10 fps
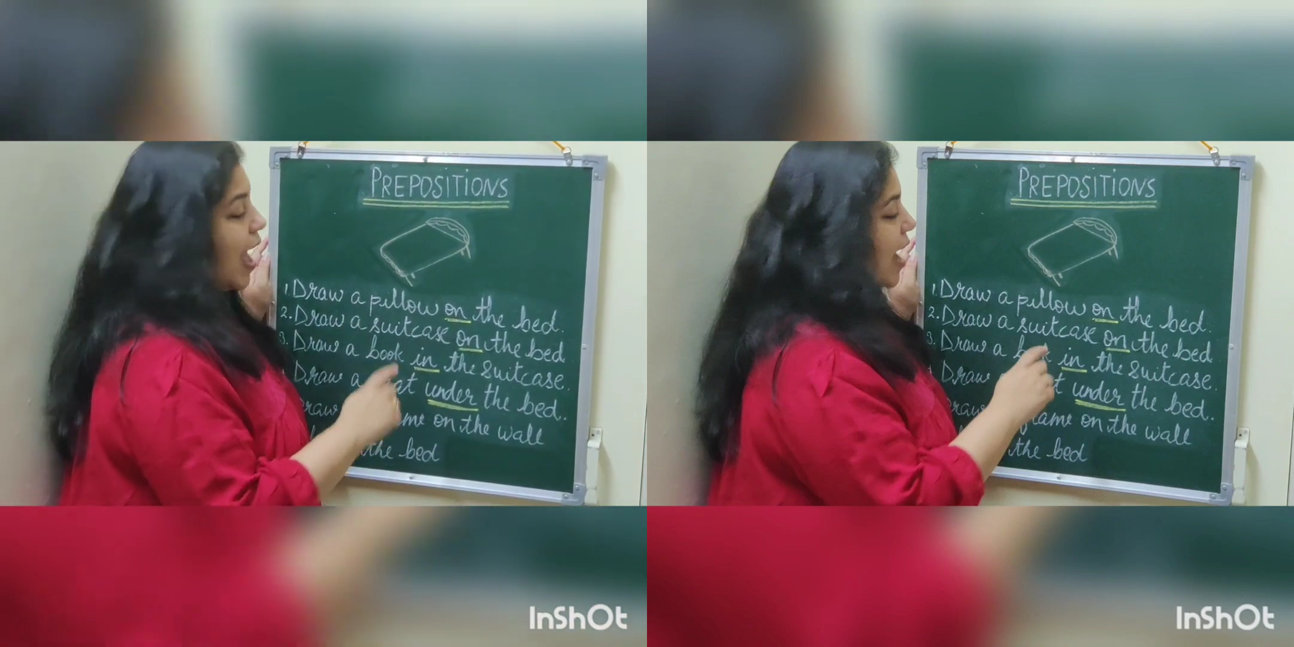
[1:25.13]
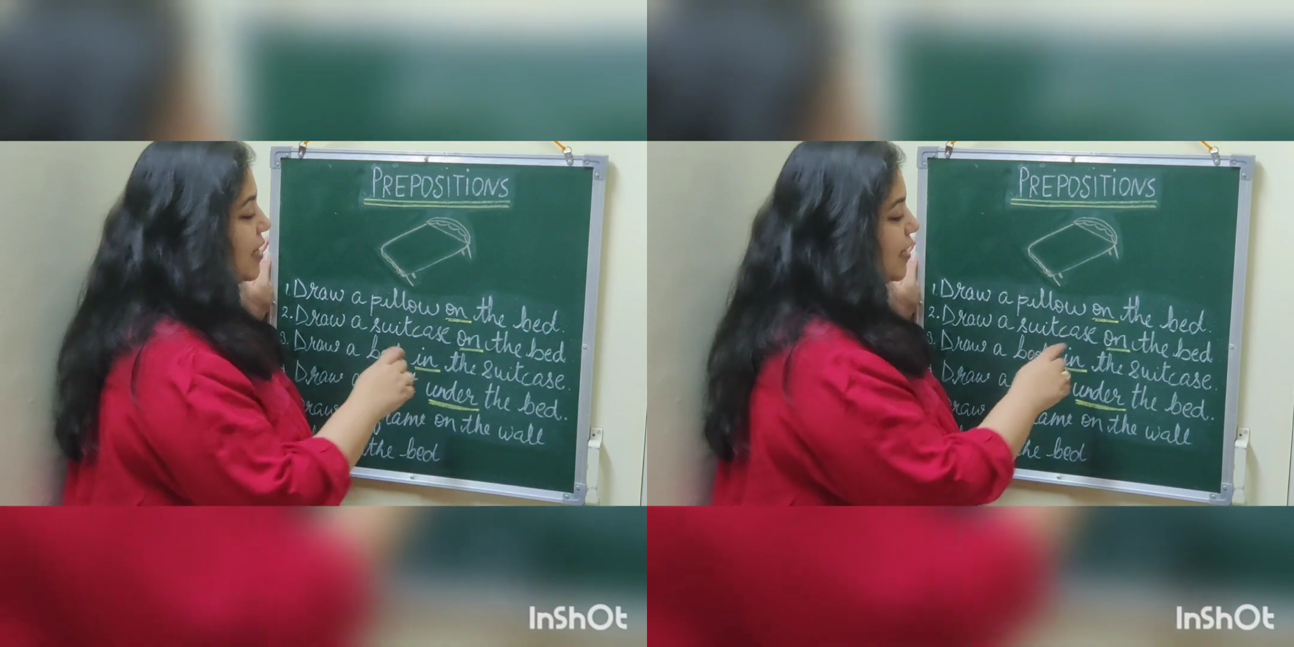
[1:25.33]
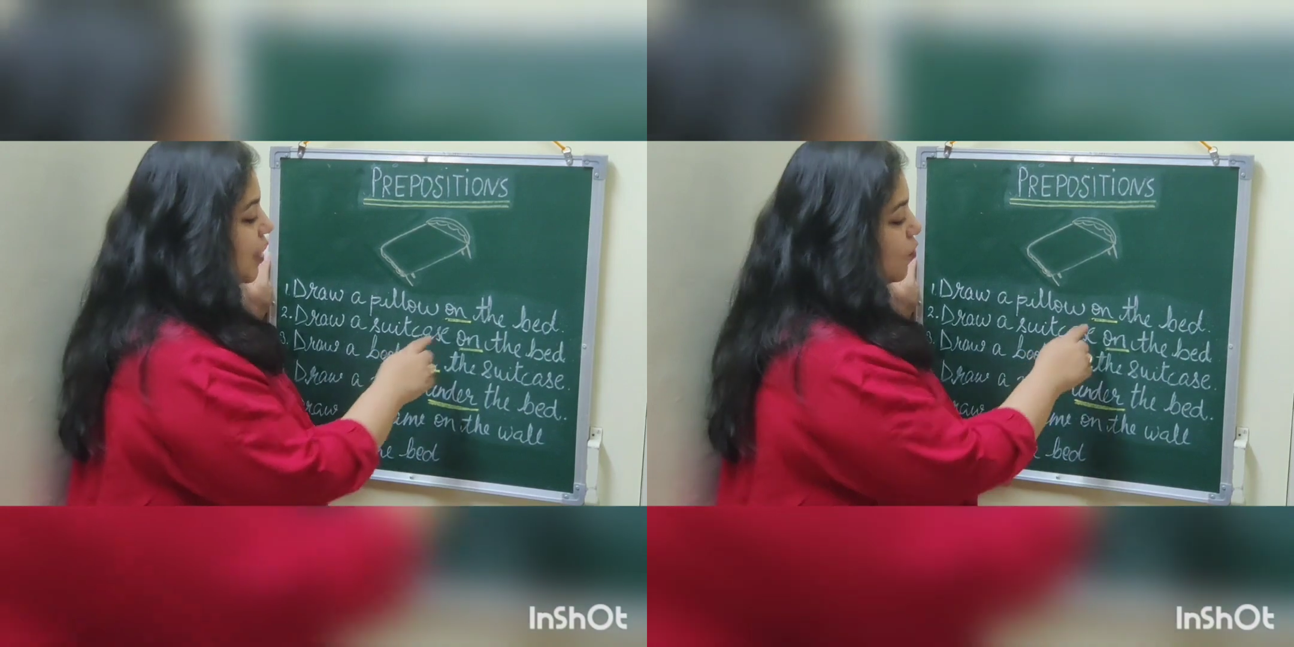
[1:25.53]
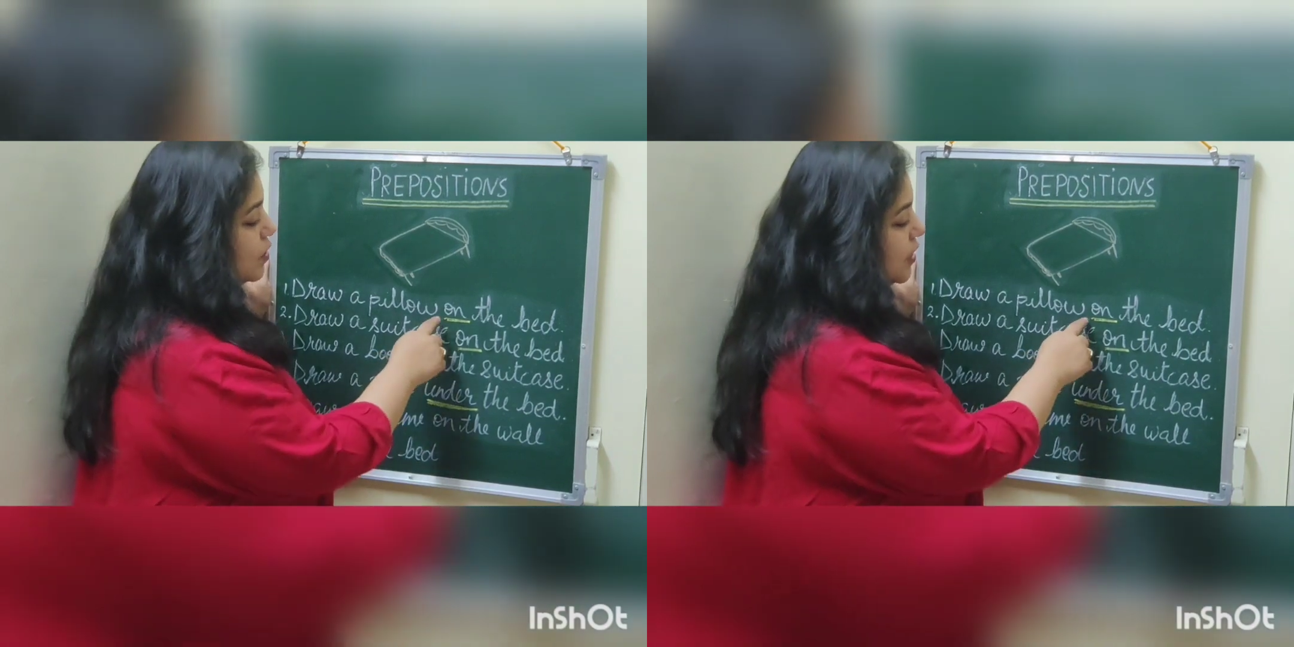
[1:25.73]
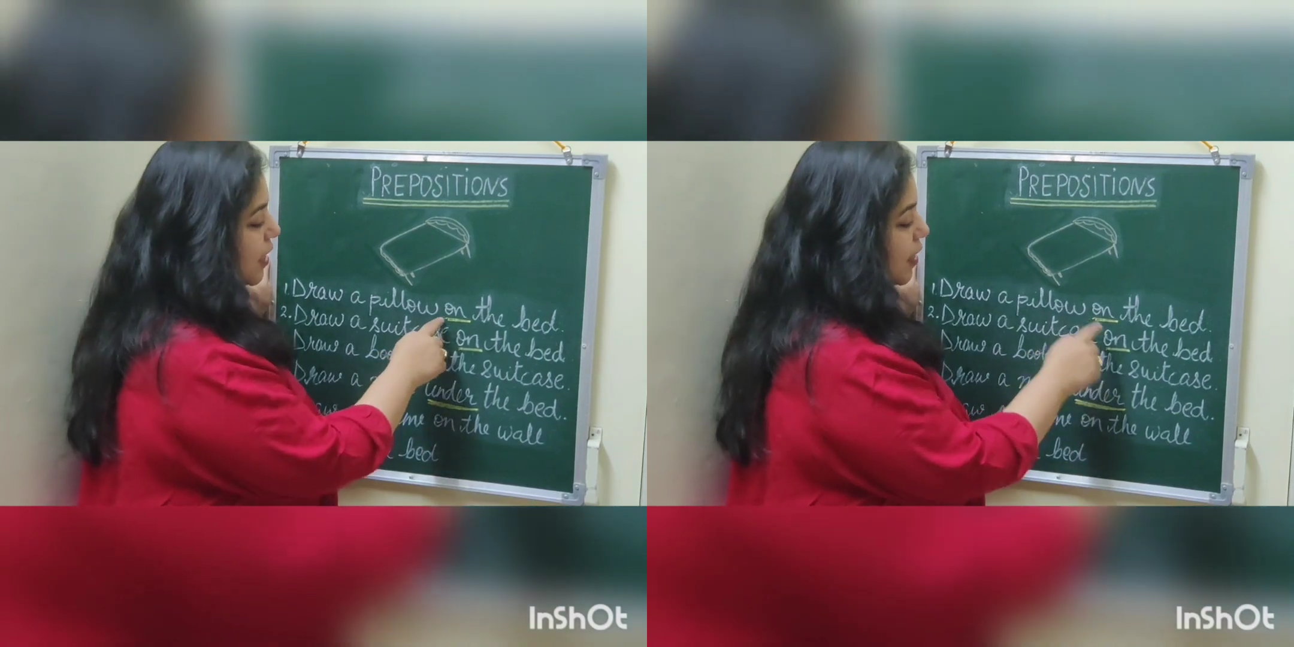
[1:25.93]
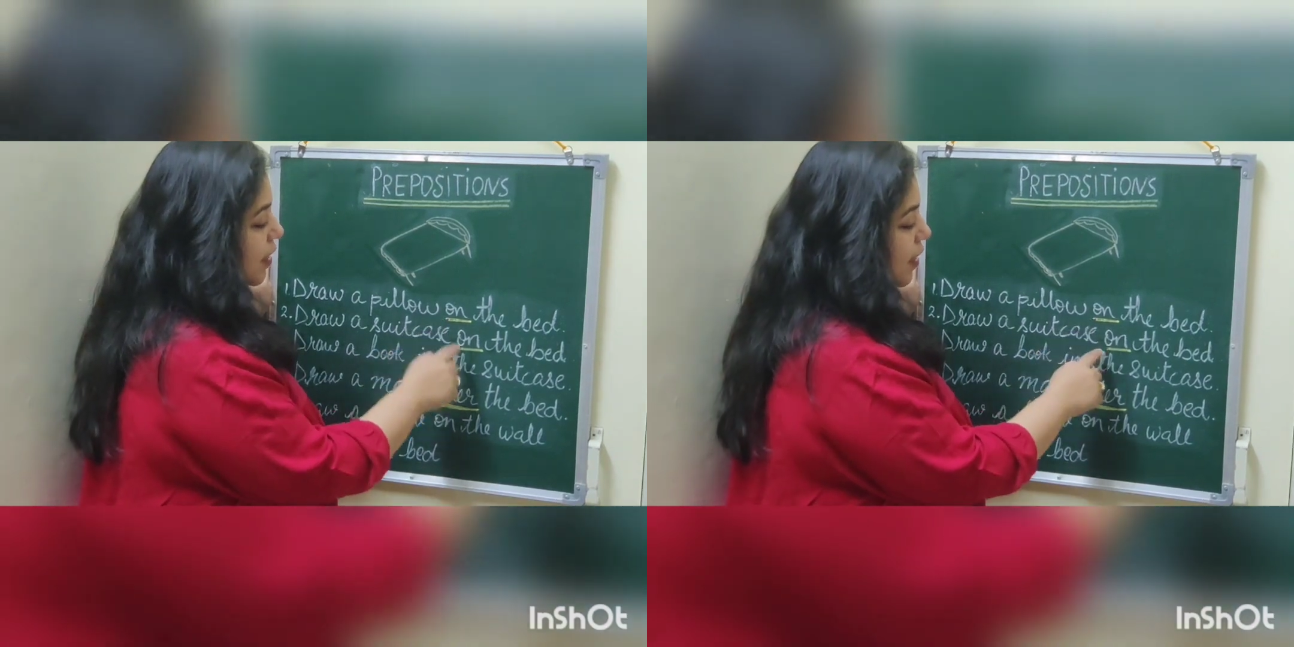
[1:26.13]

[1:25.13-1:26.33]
and can you see